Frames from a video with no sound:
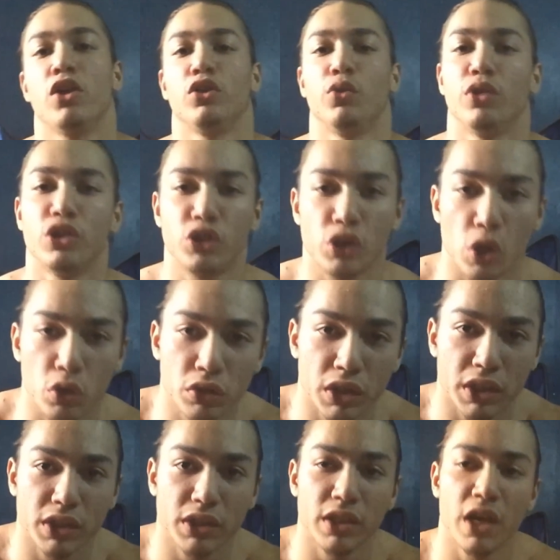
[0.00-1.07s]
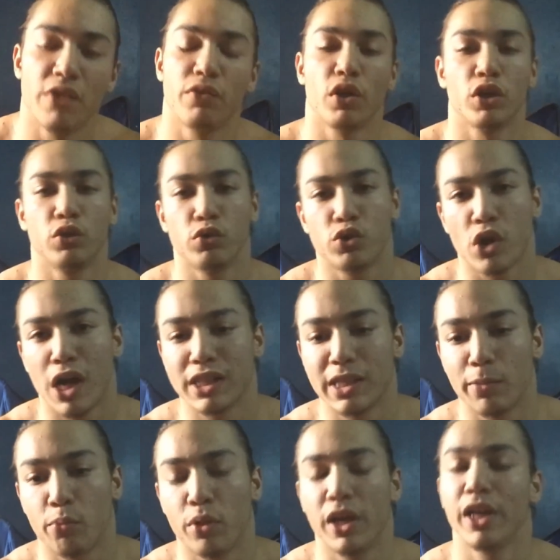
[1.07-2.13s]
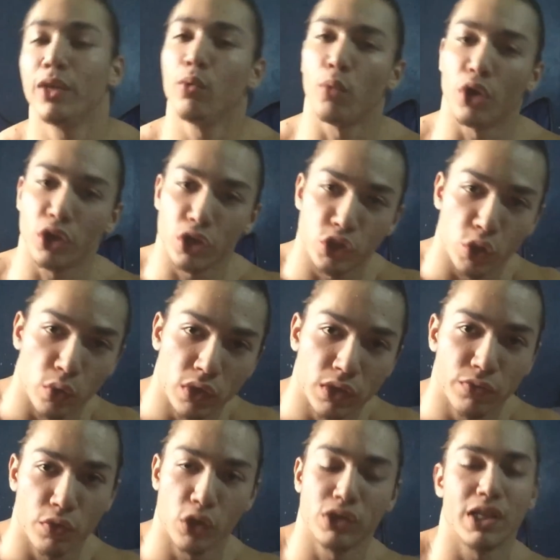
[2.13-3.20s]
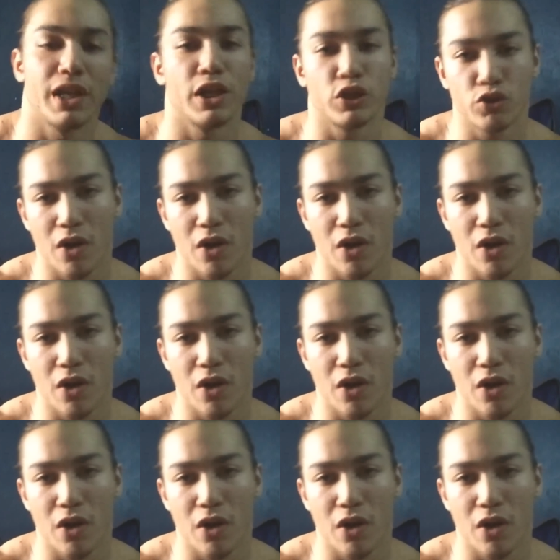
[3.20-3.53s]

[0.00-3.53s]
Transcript: Doing shoulders, you're gonna do tricep with it, work your shoulders first, then your